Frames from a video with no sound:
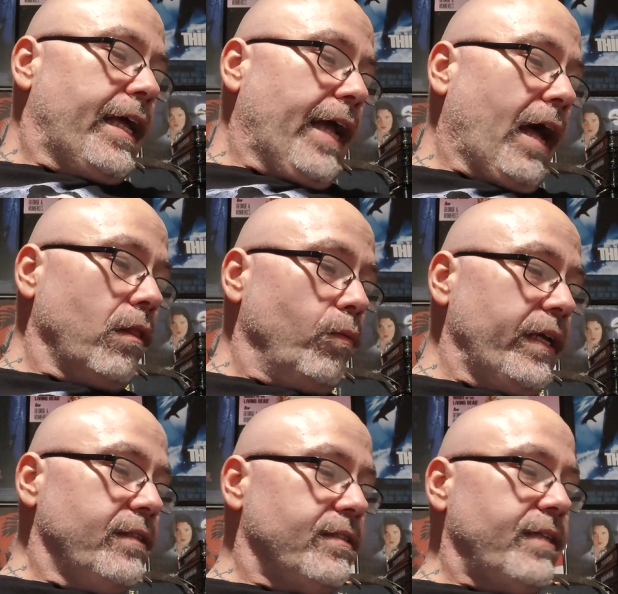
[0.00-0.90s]
a
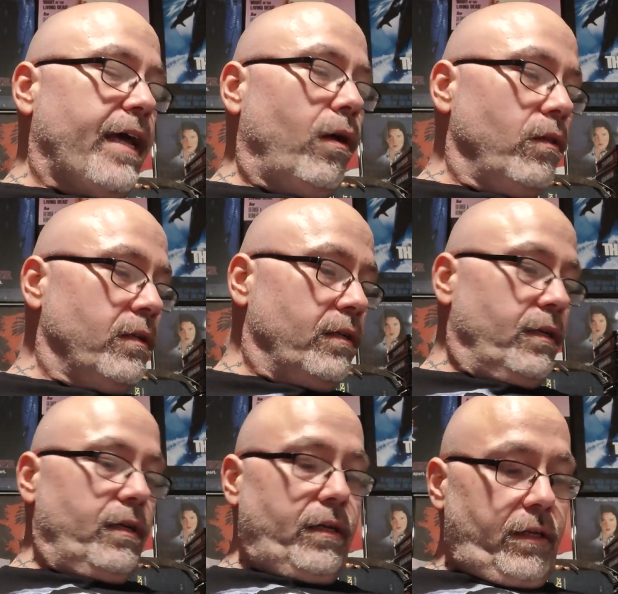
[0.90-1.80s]
Halloween sale
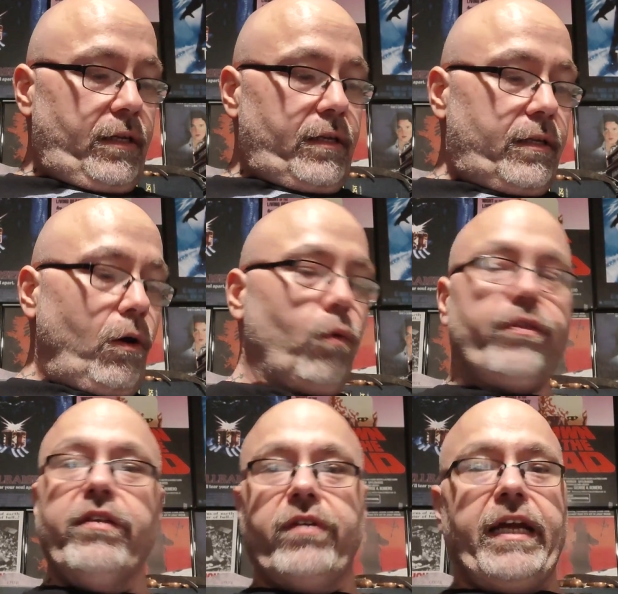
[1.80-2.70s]
oh,
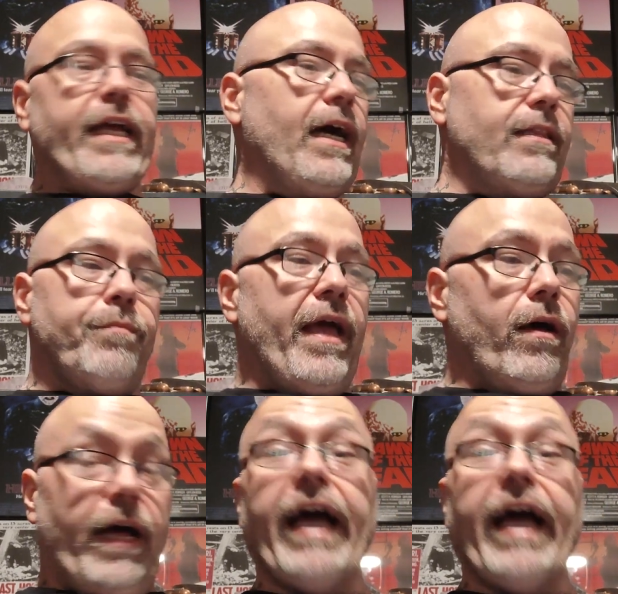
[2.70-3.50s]
this one I got in the mail.